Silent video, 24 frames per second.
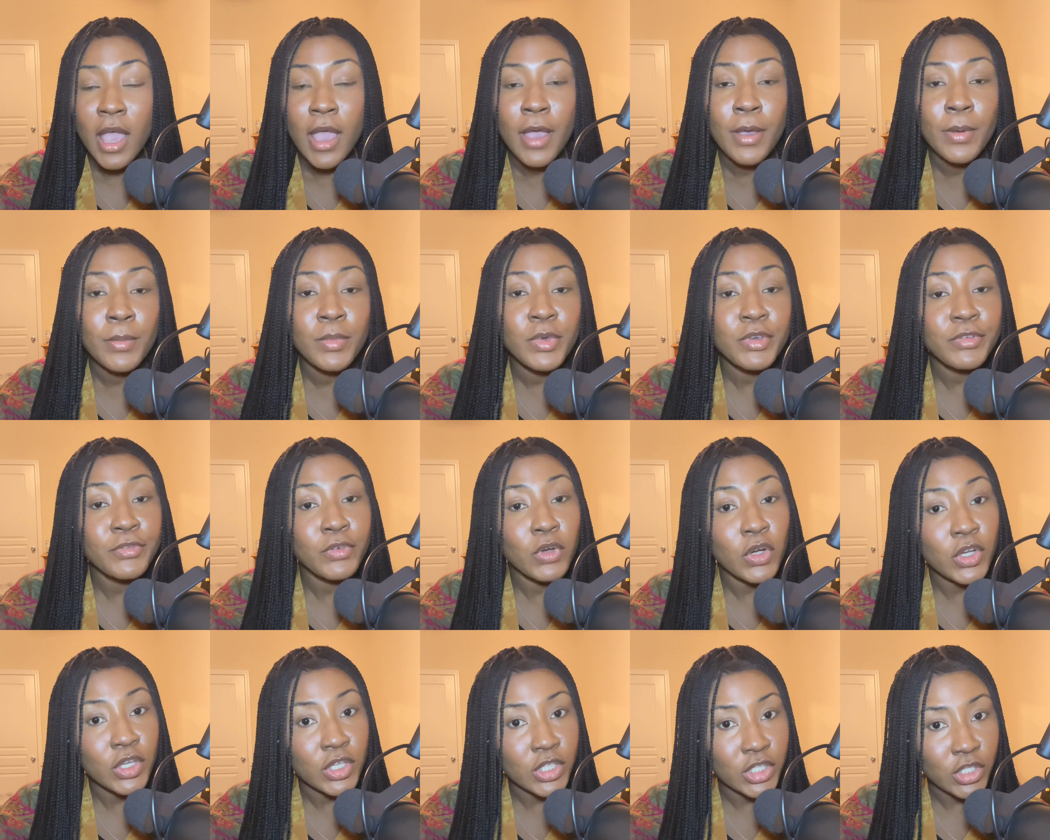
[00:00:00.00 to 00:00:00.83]

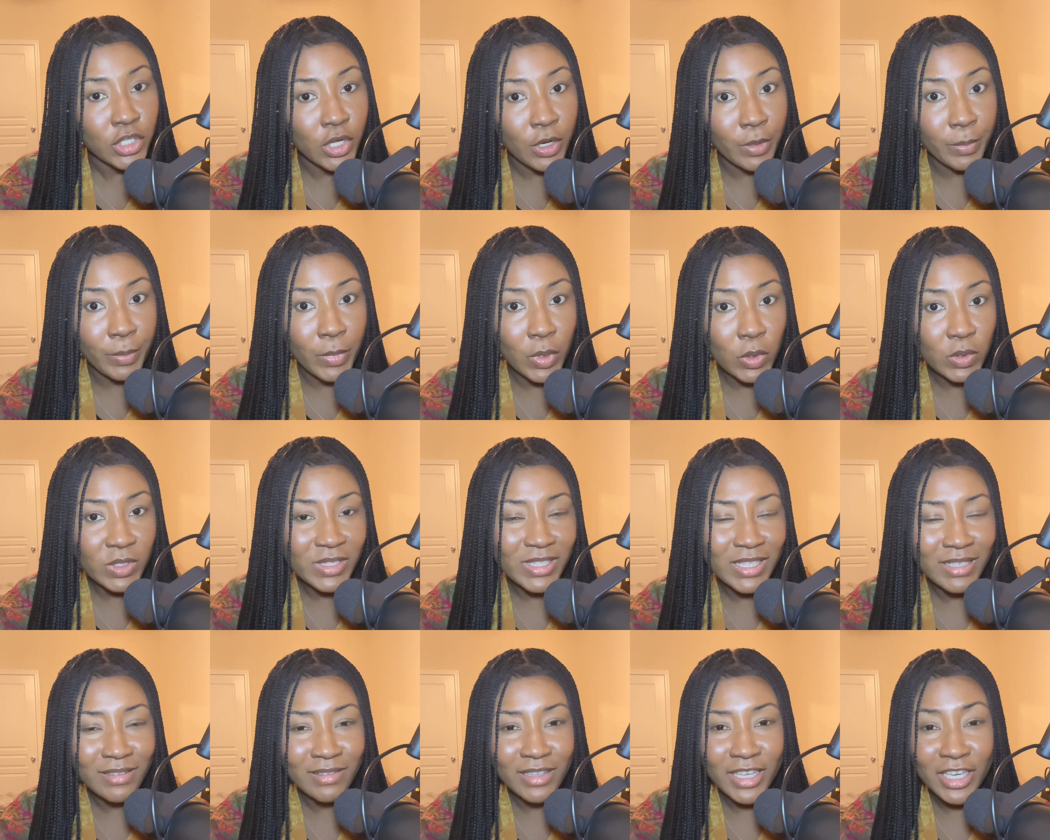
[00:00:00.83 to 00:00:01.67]
Before you start
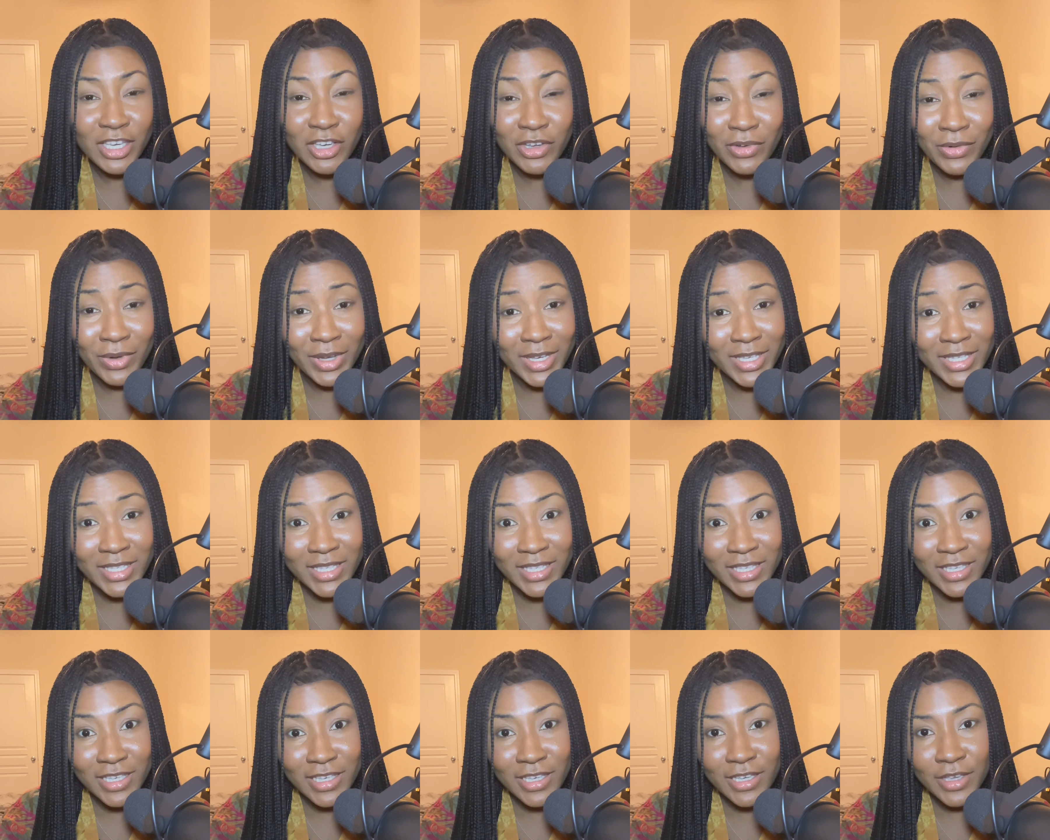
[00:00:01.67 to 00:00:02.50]
posting like
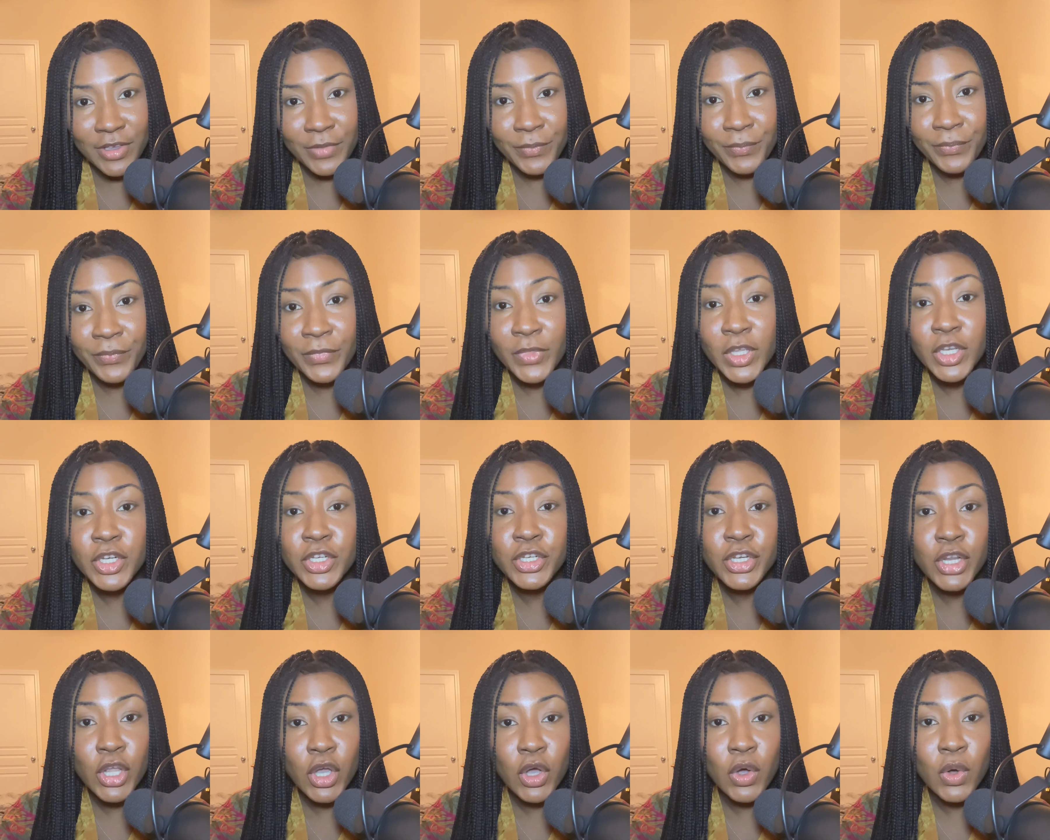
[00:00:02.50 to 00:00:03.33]
crazy,
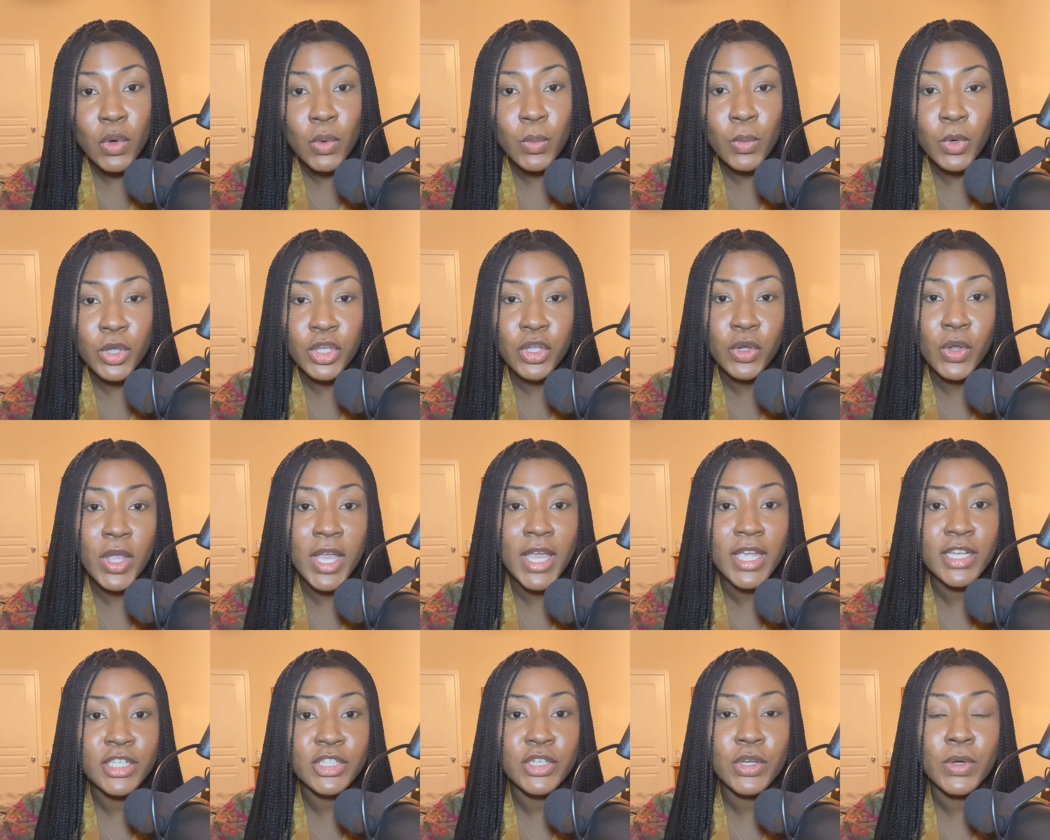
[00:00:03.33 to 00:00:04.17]
know what your
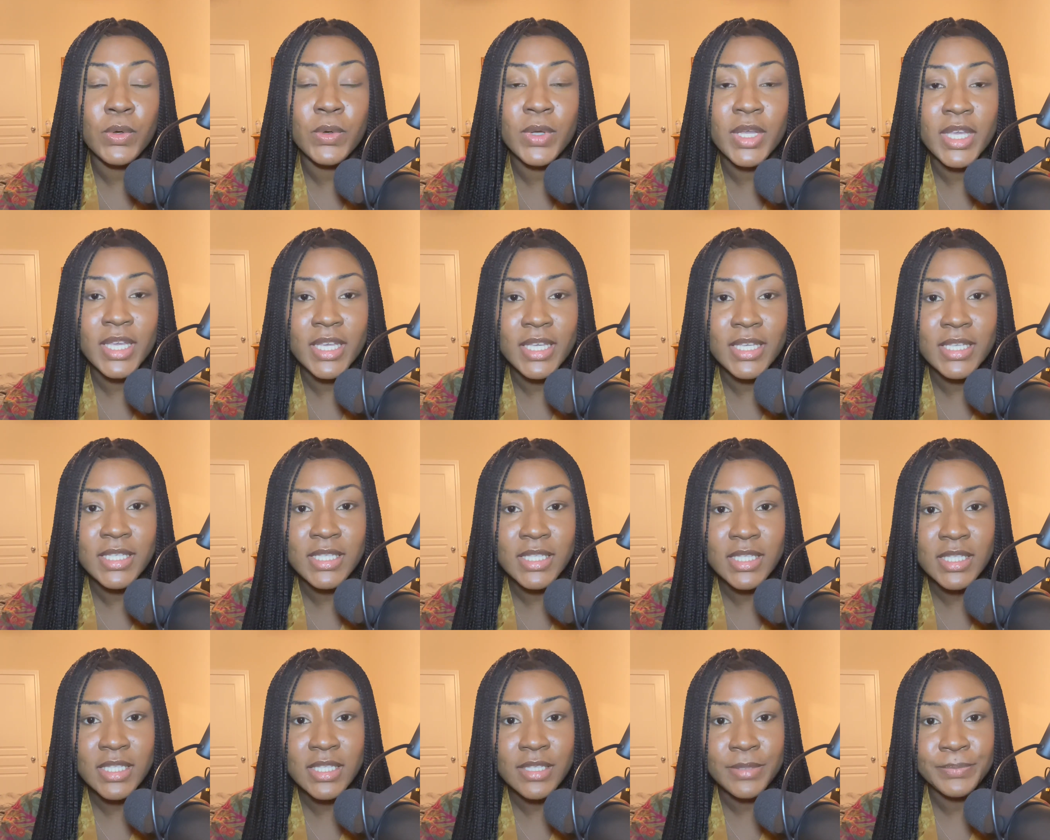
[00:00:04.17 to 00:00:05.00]
end goal
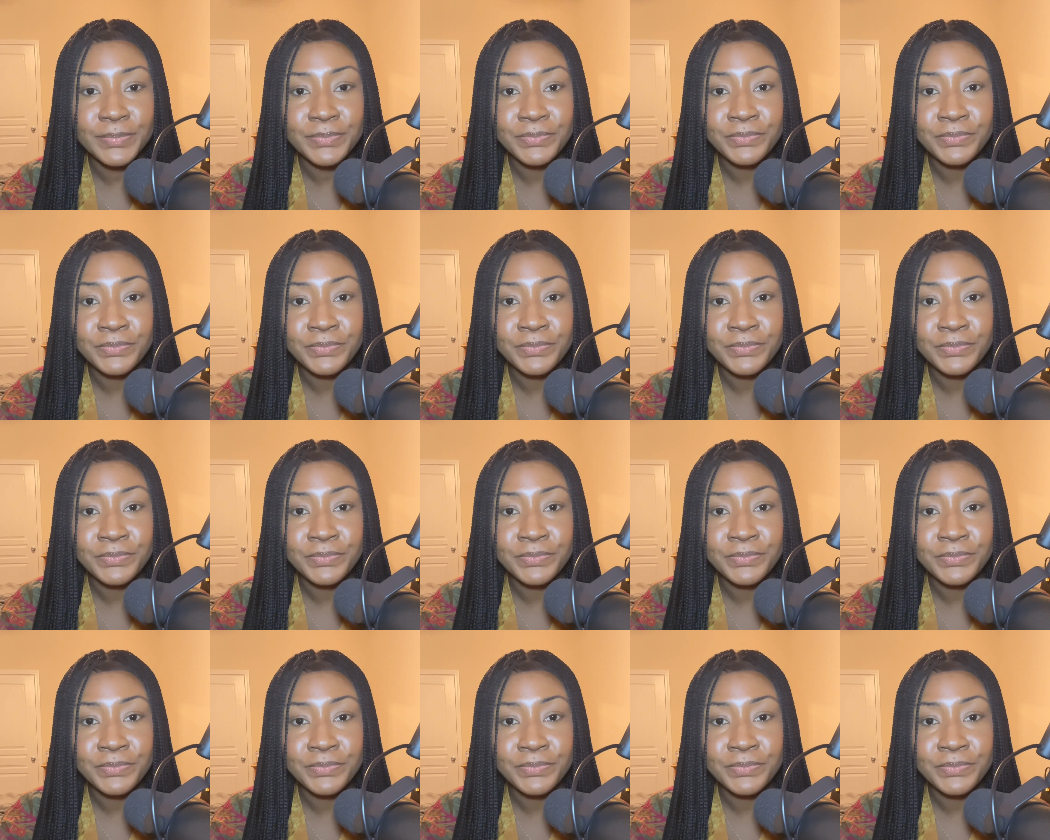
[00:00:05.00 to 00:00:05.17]
is.